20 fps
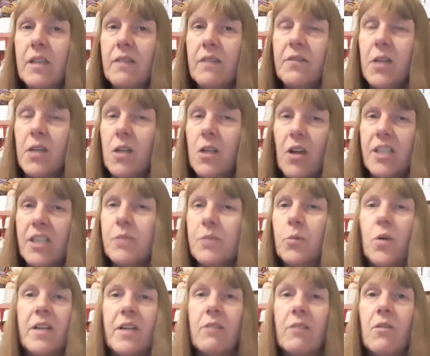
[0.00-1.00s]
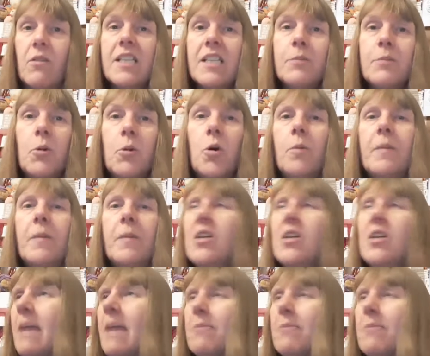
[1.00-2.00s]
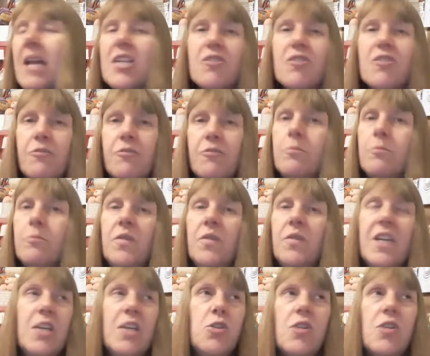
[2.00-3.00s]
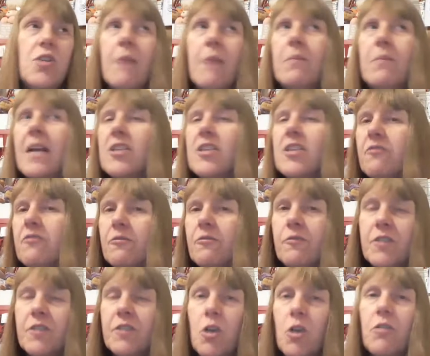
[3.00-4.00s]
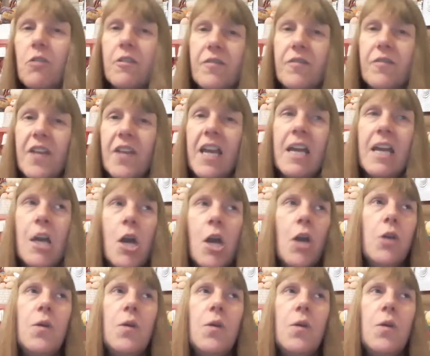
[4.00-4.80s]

If you like sport, I don't like sport, but you can get pleasure from movies, you can get pleasure from photography,